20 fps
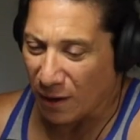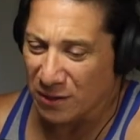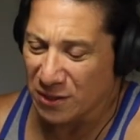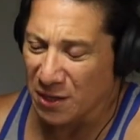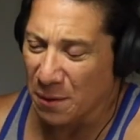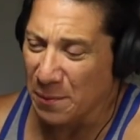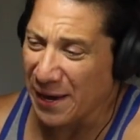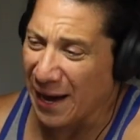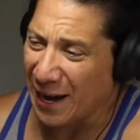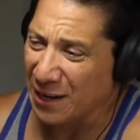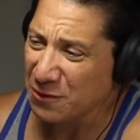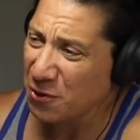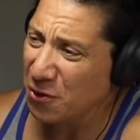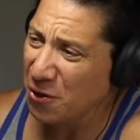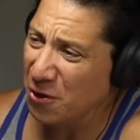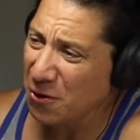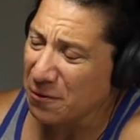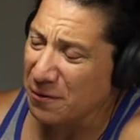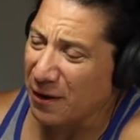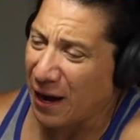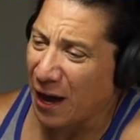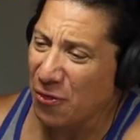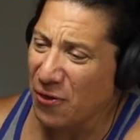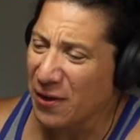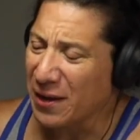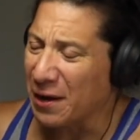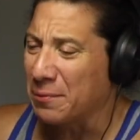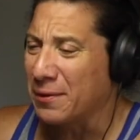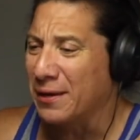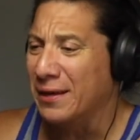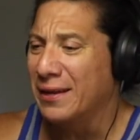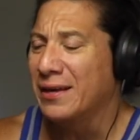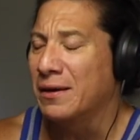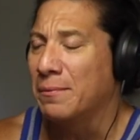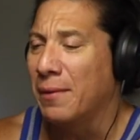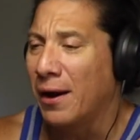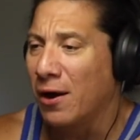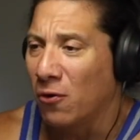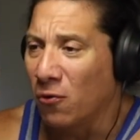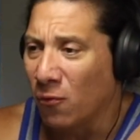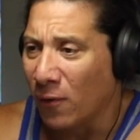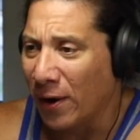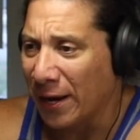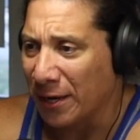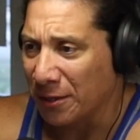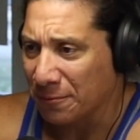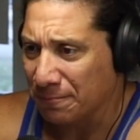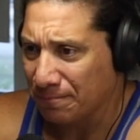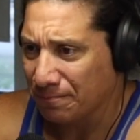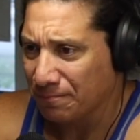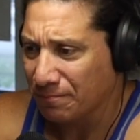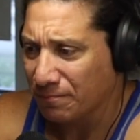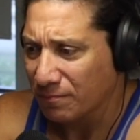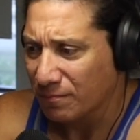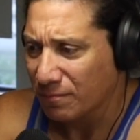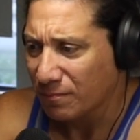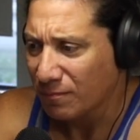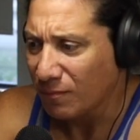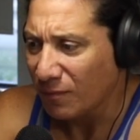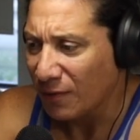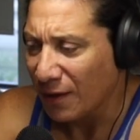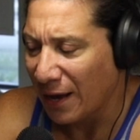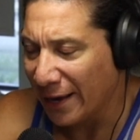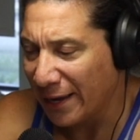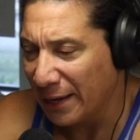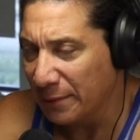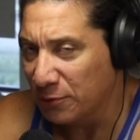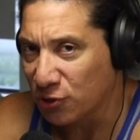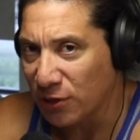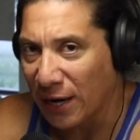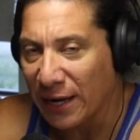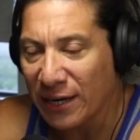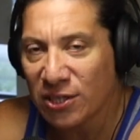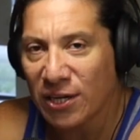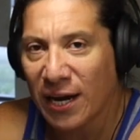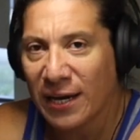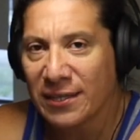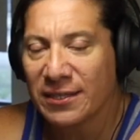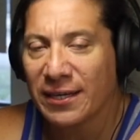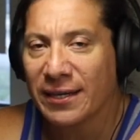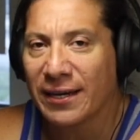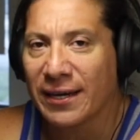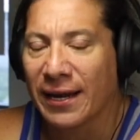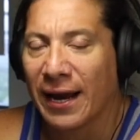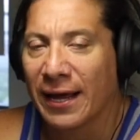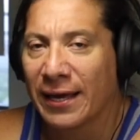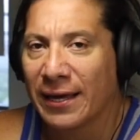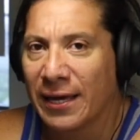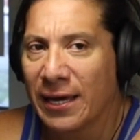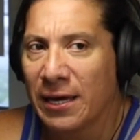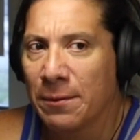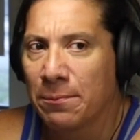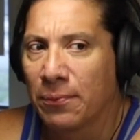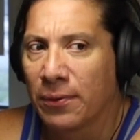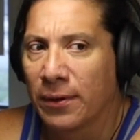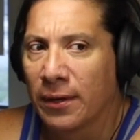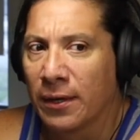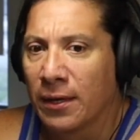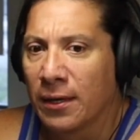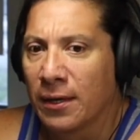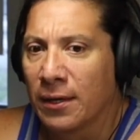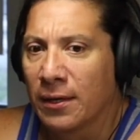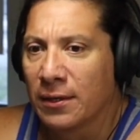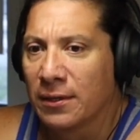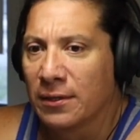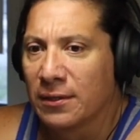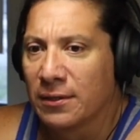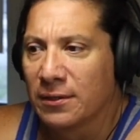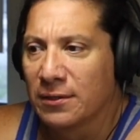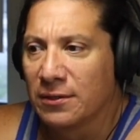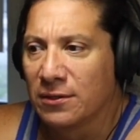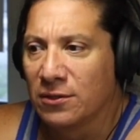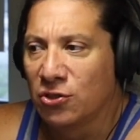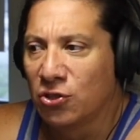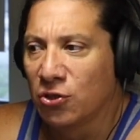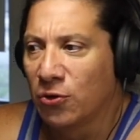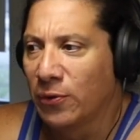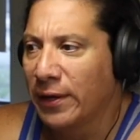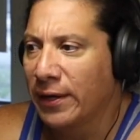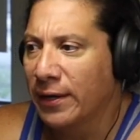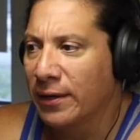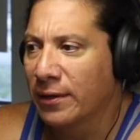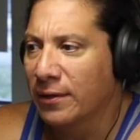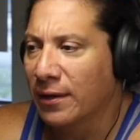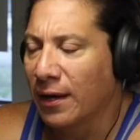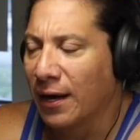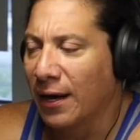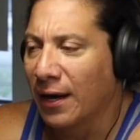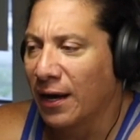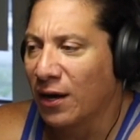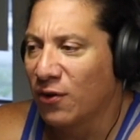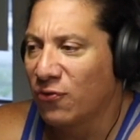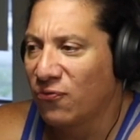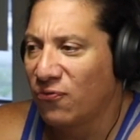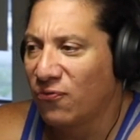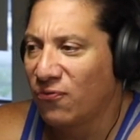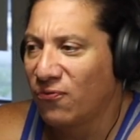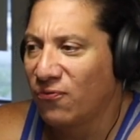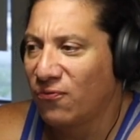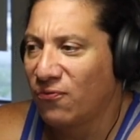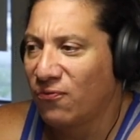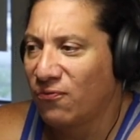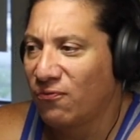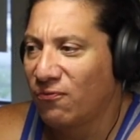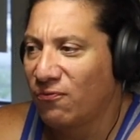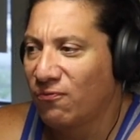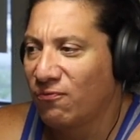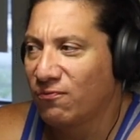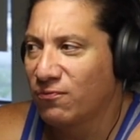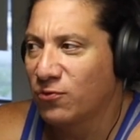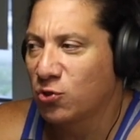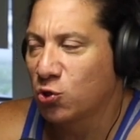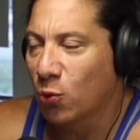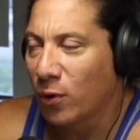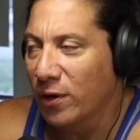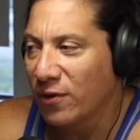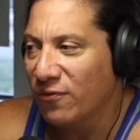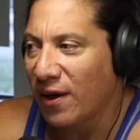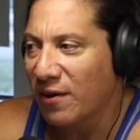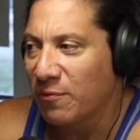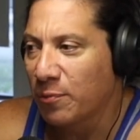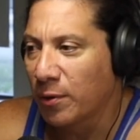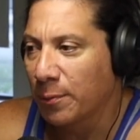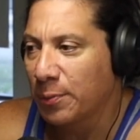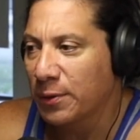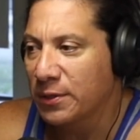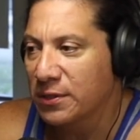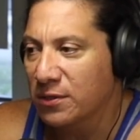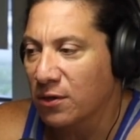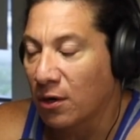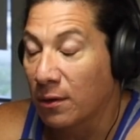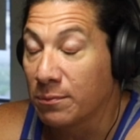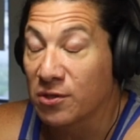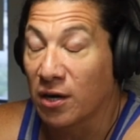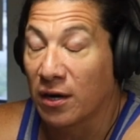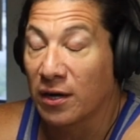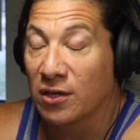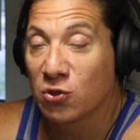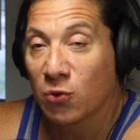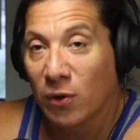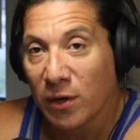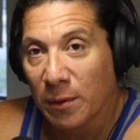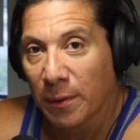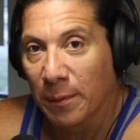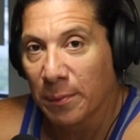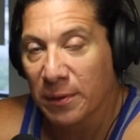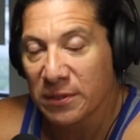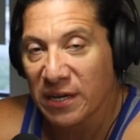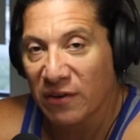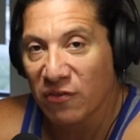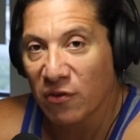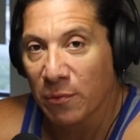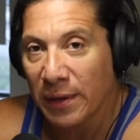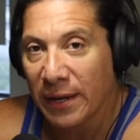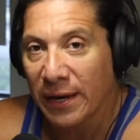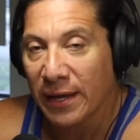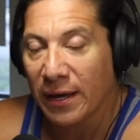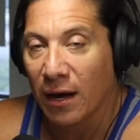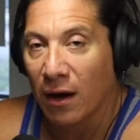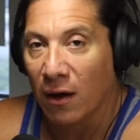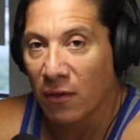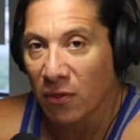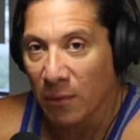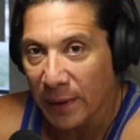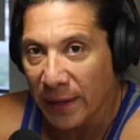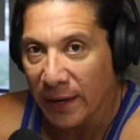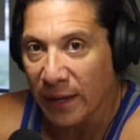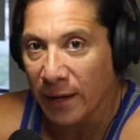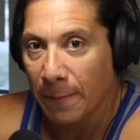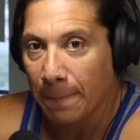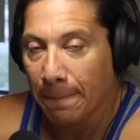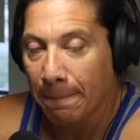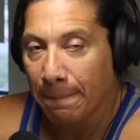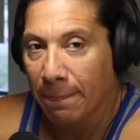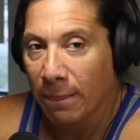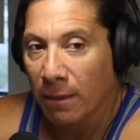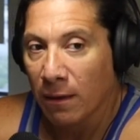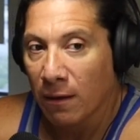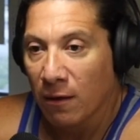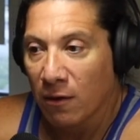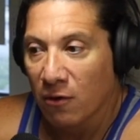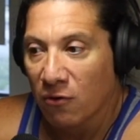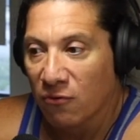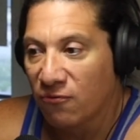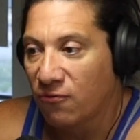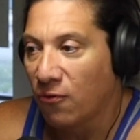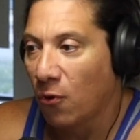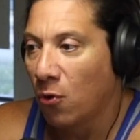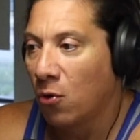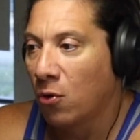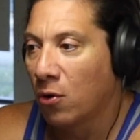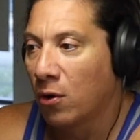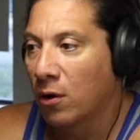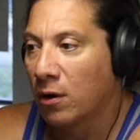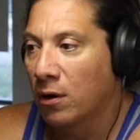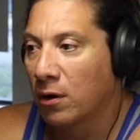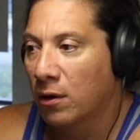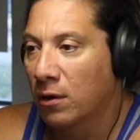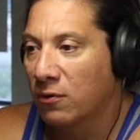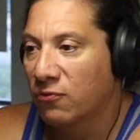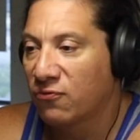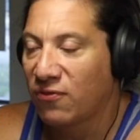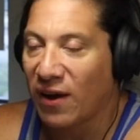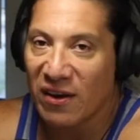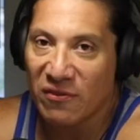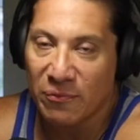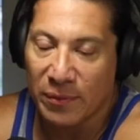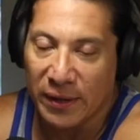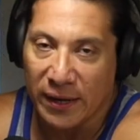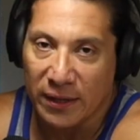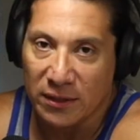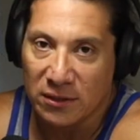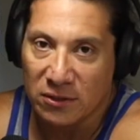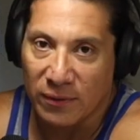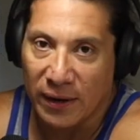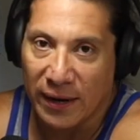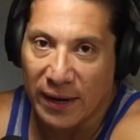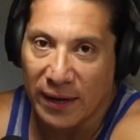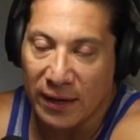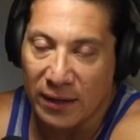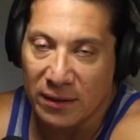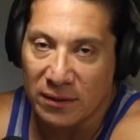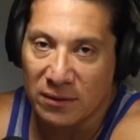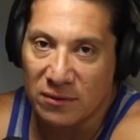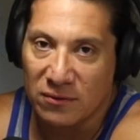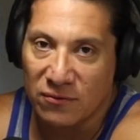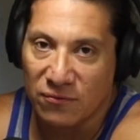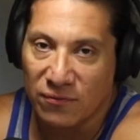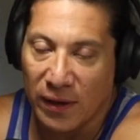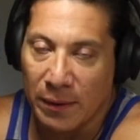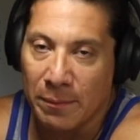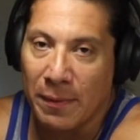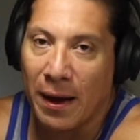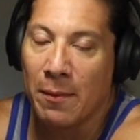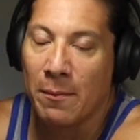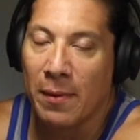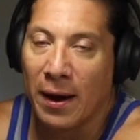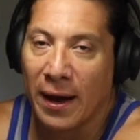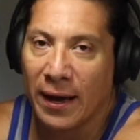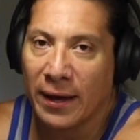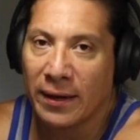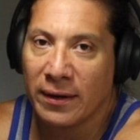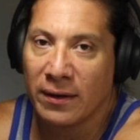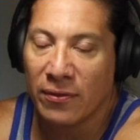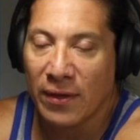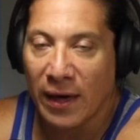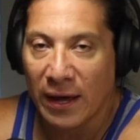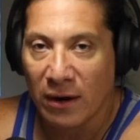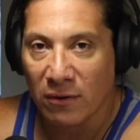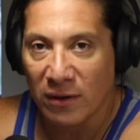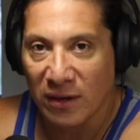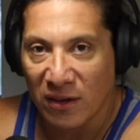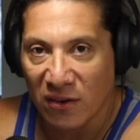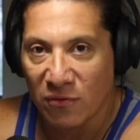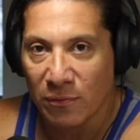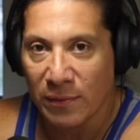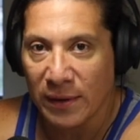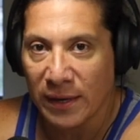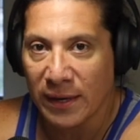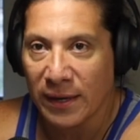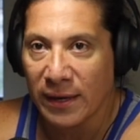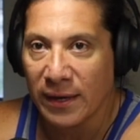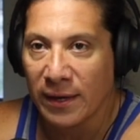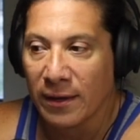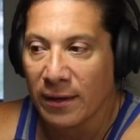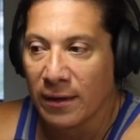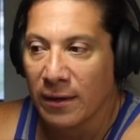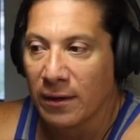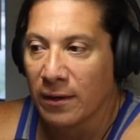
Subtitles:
To be honest with you, I think I'm getting in my own way. I keep strategizing and I keep doing 20 burpees every minute on the minute for 5 minutes, right? And in my mind, that'll give me